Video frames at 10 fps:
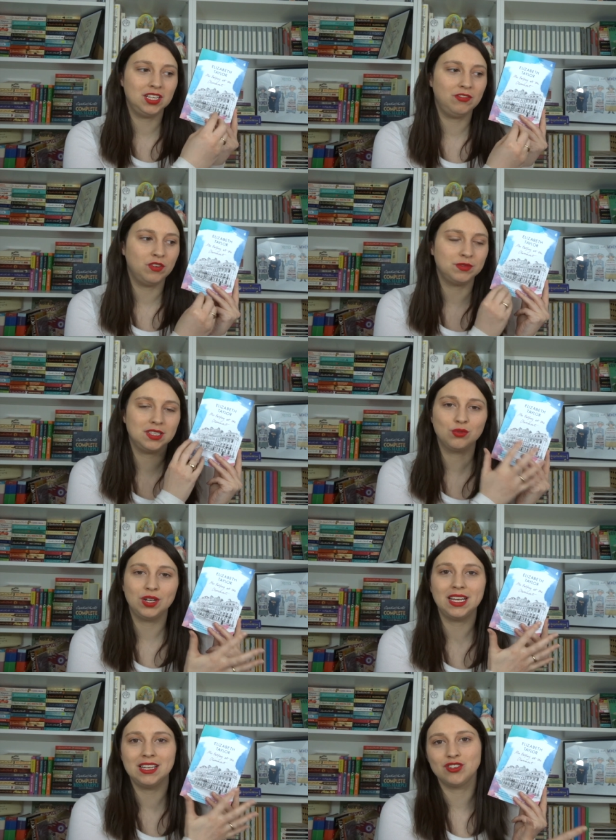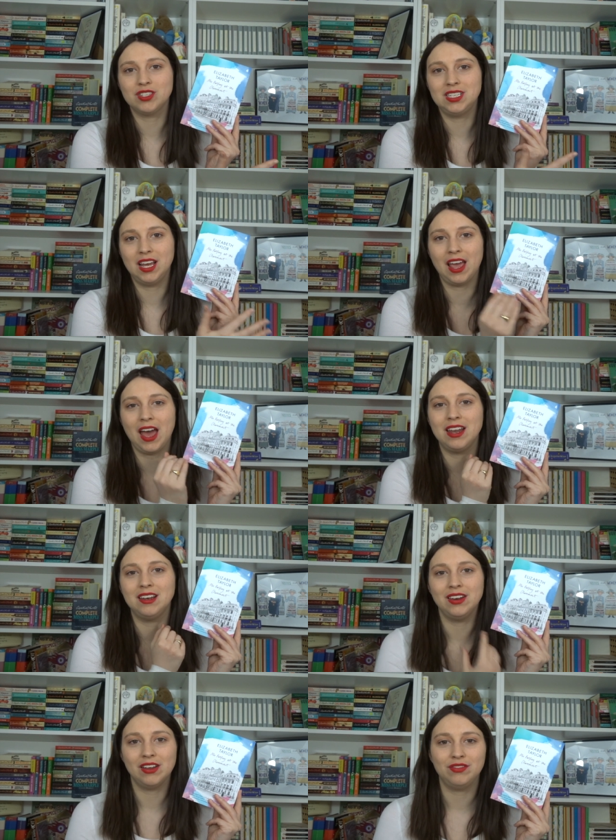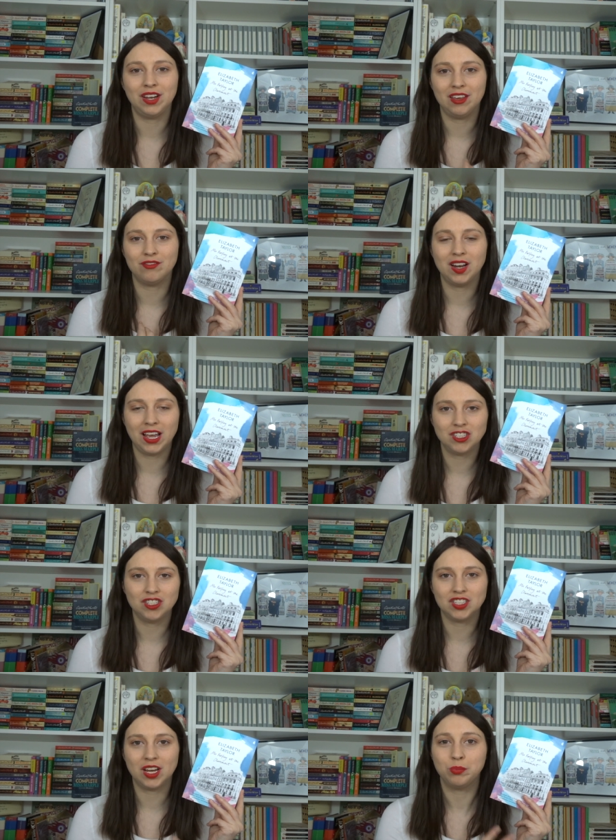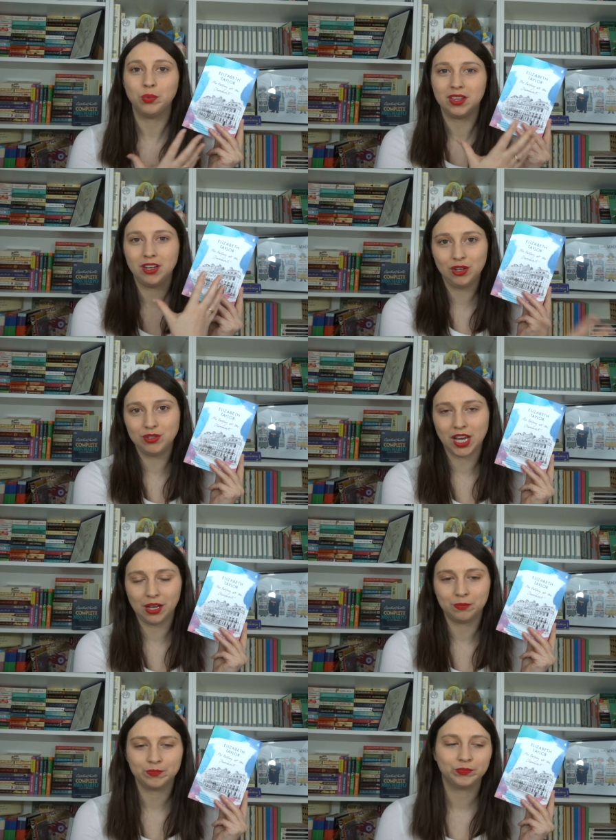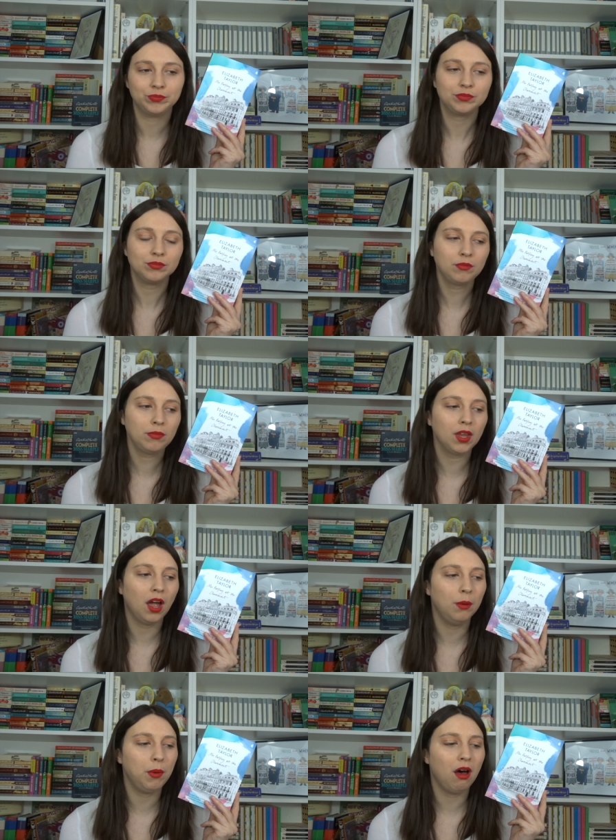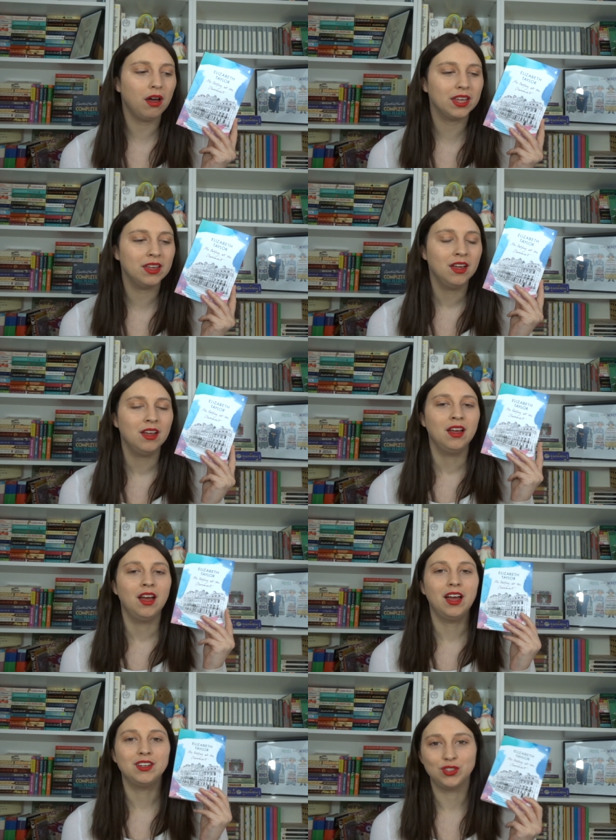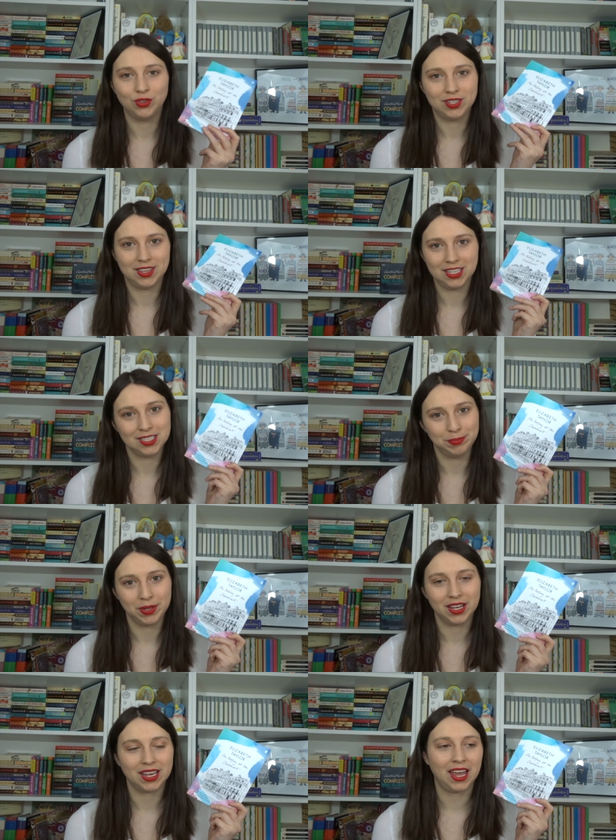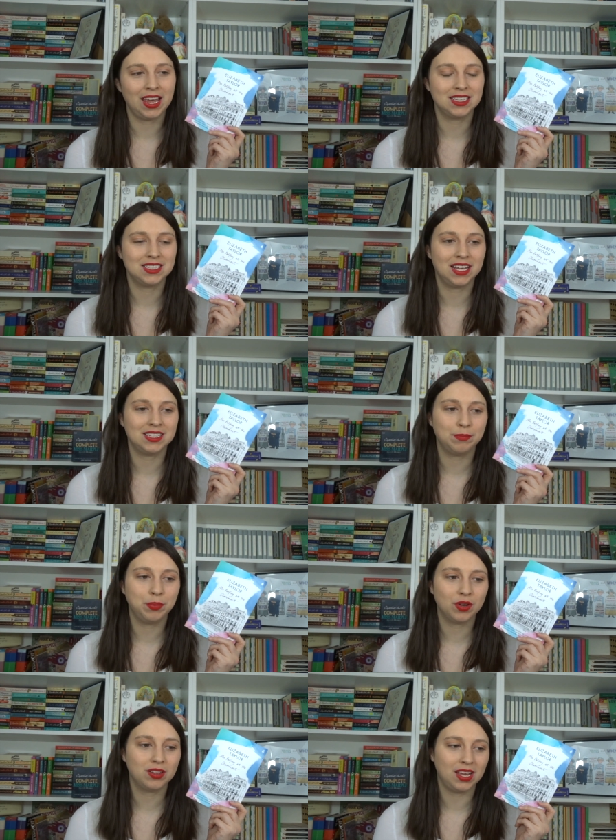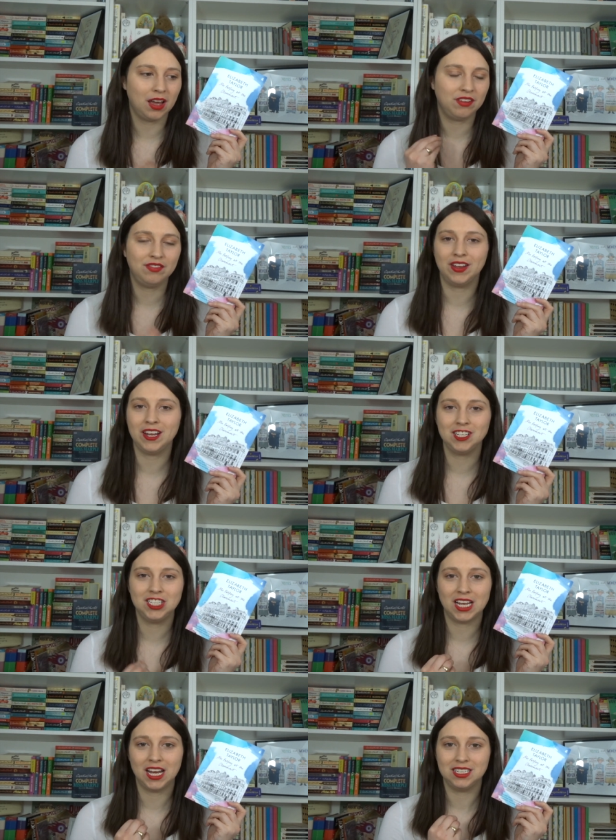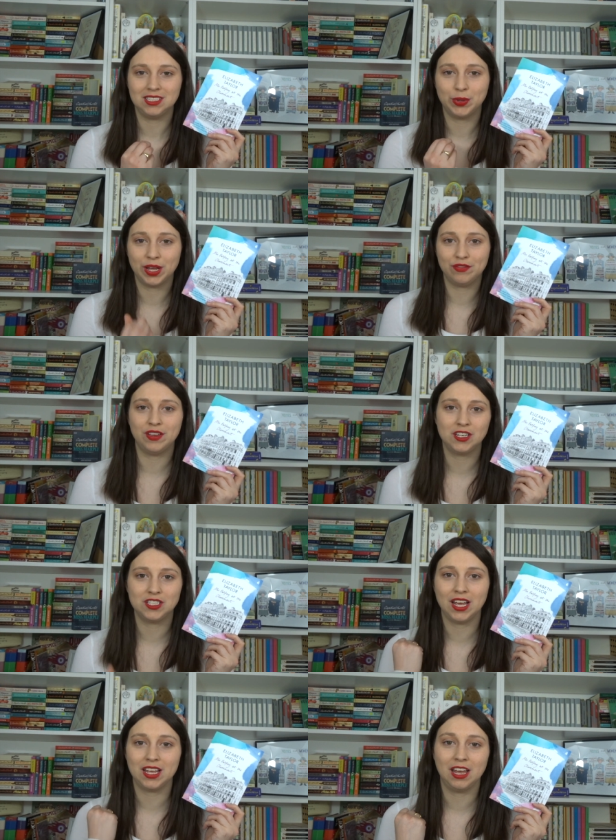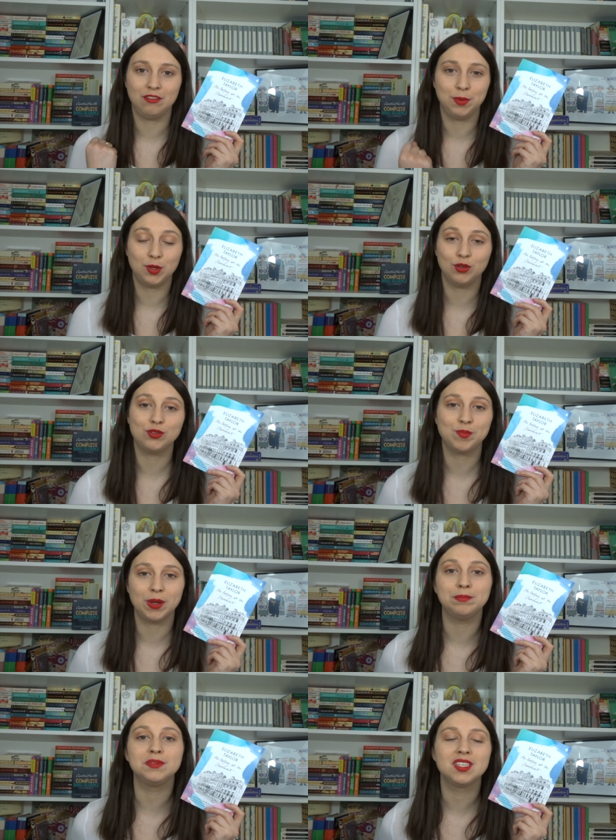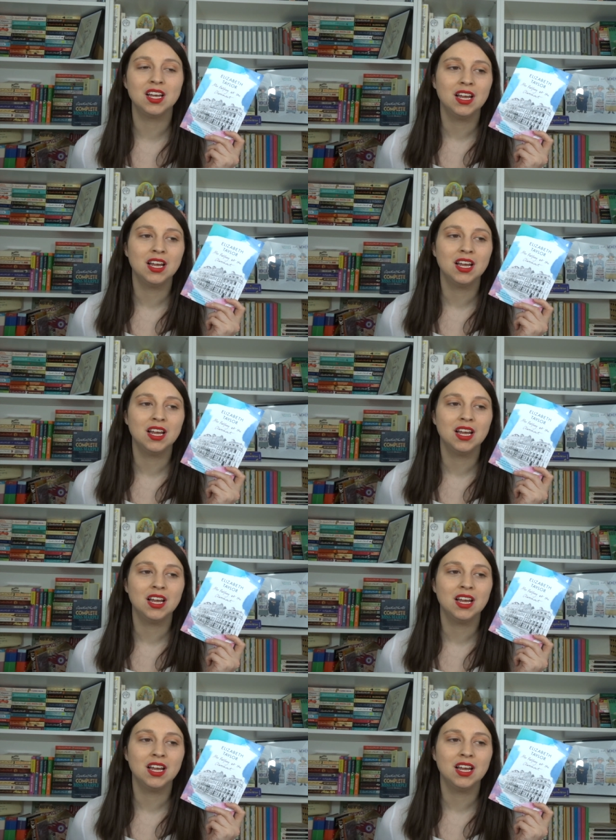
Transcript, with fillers: she forms this really interesting and lovely relationship with Ludo. Um, I adored this book. It's it's a book that I finished, and when I finished it, it gave me goosebumps.